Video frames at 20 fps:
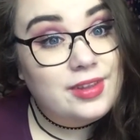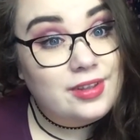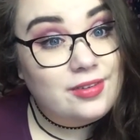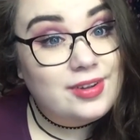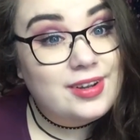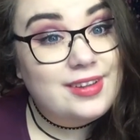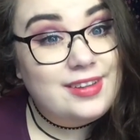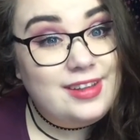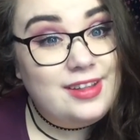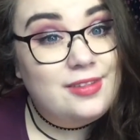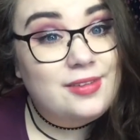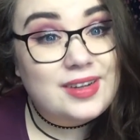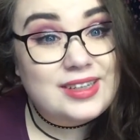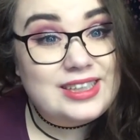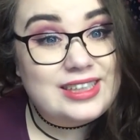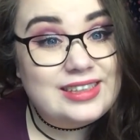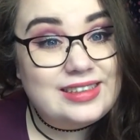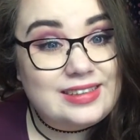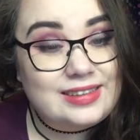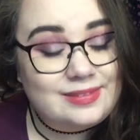you want to see
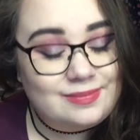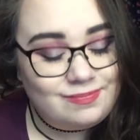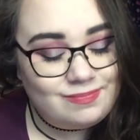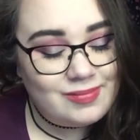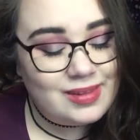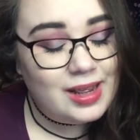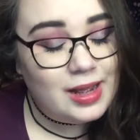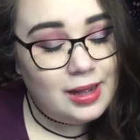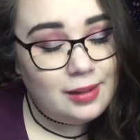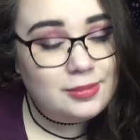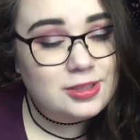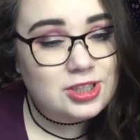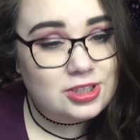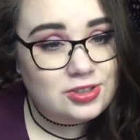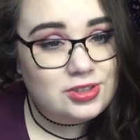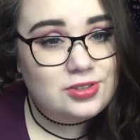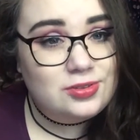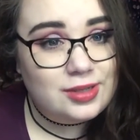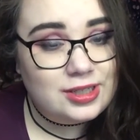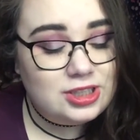swatches? I'm gonna
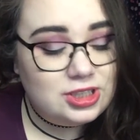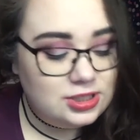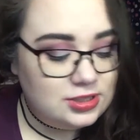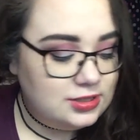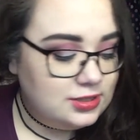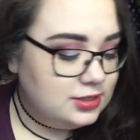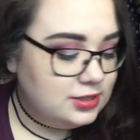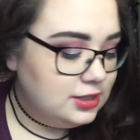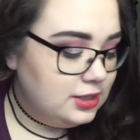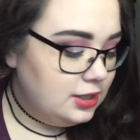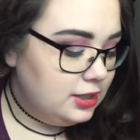show you swatches.